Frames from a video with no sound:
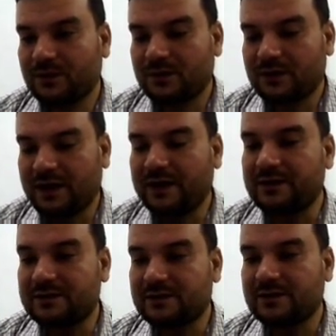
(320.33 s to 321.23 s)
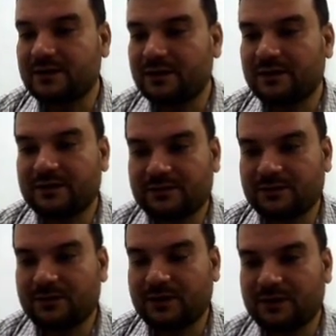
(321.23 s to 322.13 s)
height,
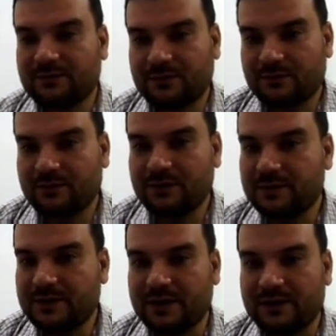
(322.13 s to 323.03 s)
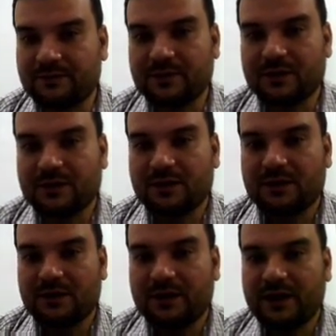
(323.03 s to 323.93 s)
okay, will be there.
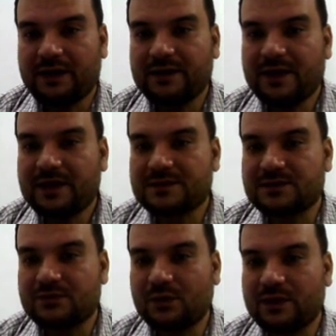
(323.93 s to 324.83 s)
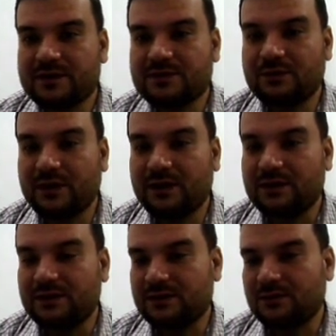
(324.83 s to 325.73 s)
And guess what is
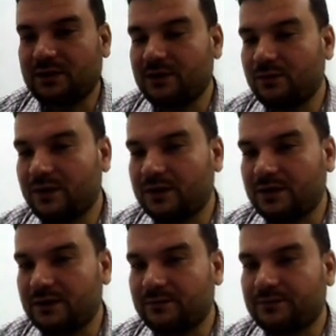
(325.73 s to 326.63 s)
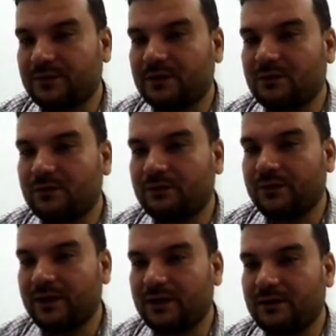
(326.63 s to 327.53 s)
weight? What it weighed?
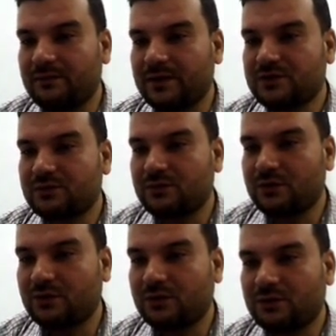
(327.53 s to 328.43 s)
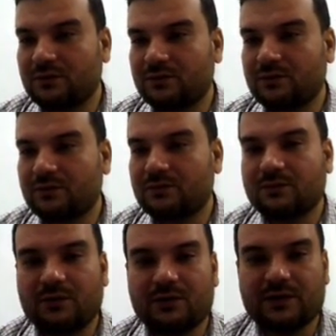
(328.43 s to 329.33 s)
Well, much more
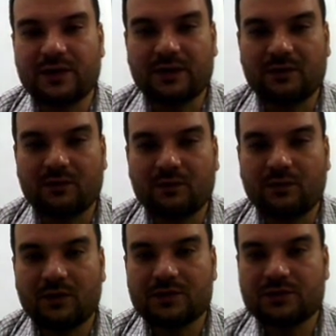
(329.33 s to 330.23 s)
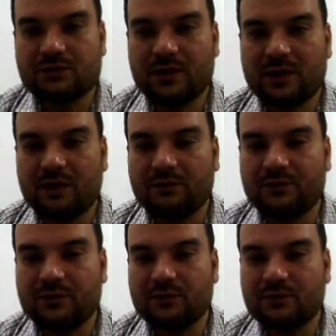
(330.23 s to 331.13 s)
than what 12
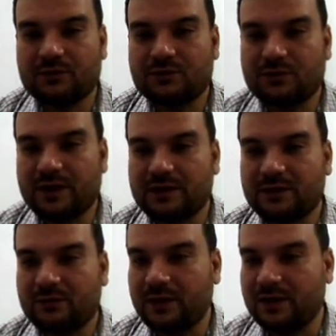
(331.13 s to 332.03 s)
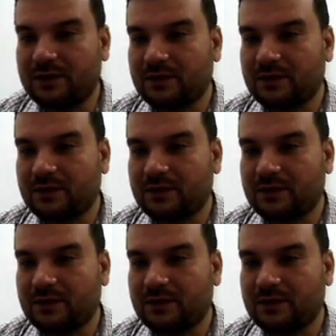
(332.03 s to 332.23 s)
of you together weighed.